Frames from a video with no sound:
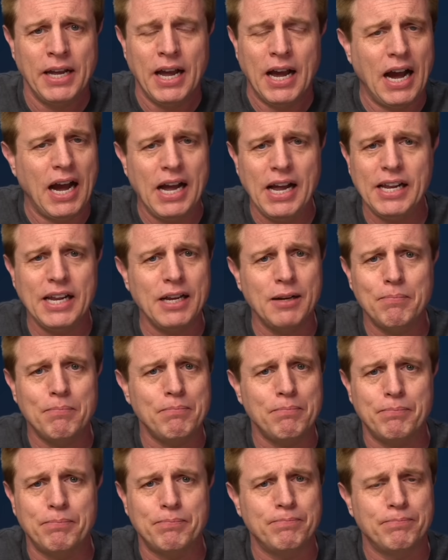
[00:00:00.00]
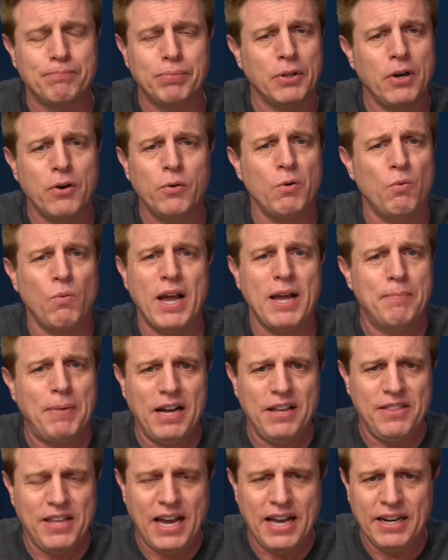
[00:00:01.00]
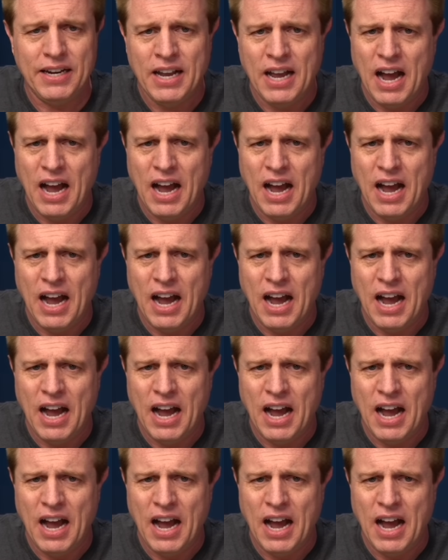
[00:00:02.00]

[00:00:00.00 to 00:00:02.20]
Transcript: I am blown away by that.